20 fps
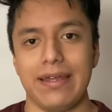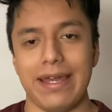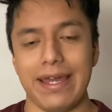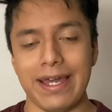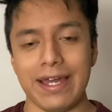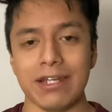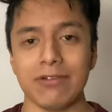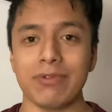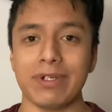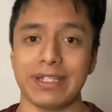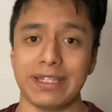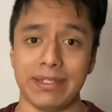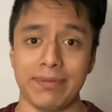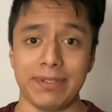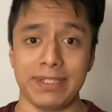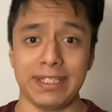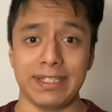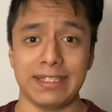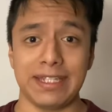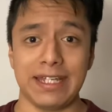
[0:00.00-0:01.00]
And with
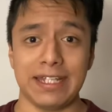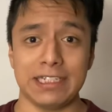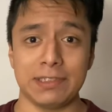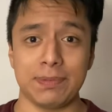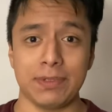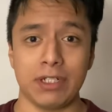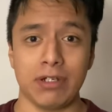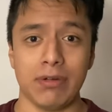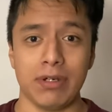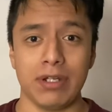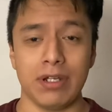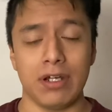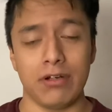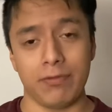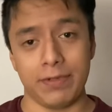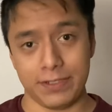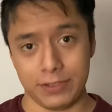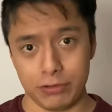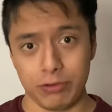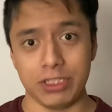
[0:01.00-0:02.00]
everything that has been going on
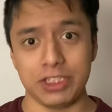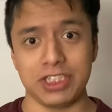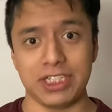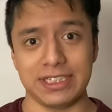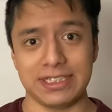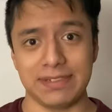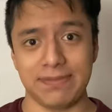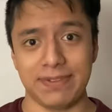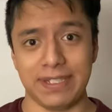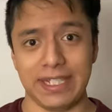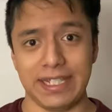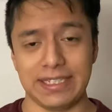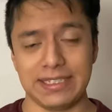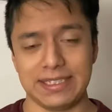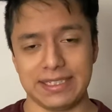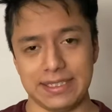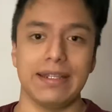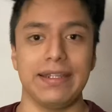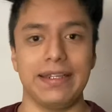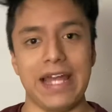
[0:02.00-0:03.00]
with Twitch as of
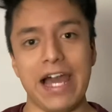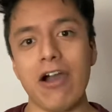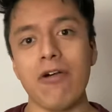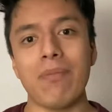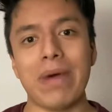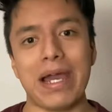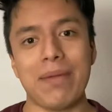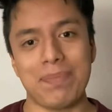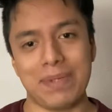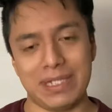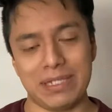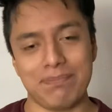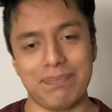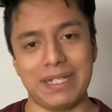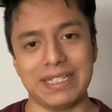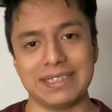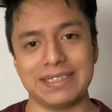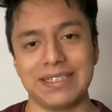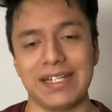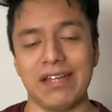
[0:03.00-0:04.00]
late, now might be the
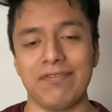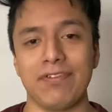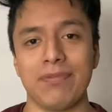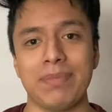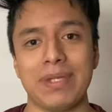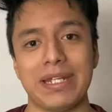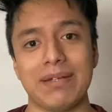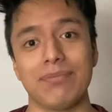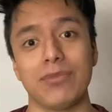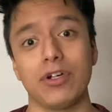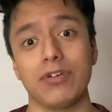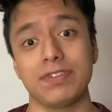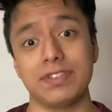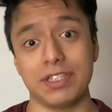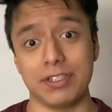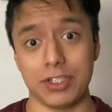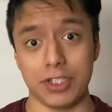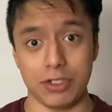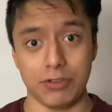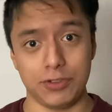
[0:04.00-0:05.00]
best time for me to move to
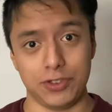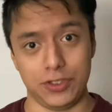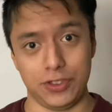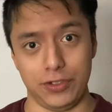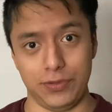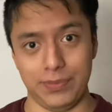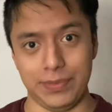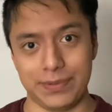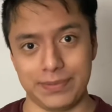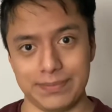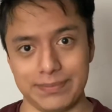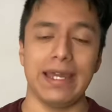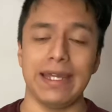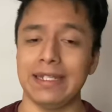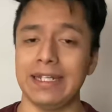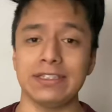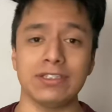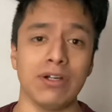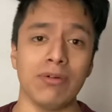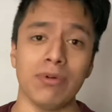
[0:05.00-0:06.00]
YouTube.
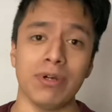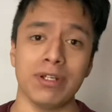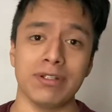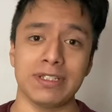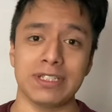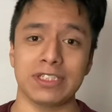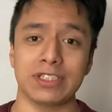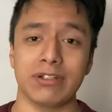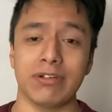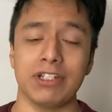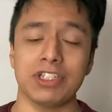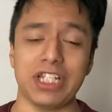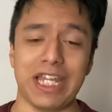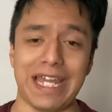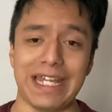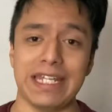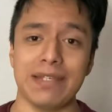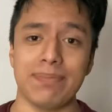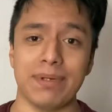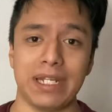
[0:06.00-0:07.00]
And I don't want to discourage
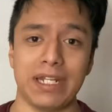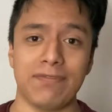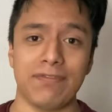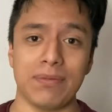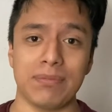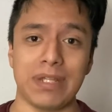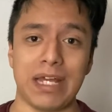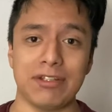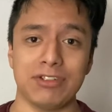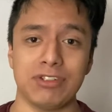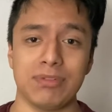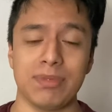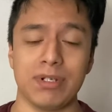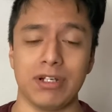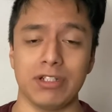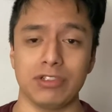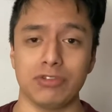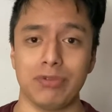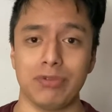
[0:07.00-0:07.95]
anybody from live streaming on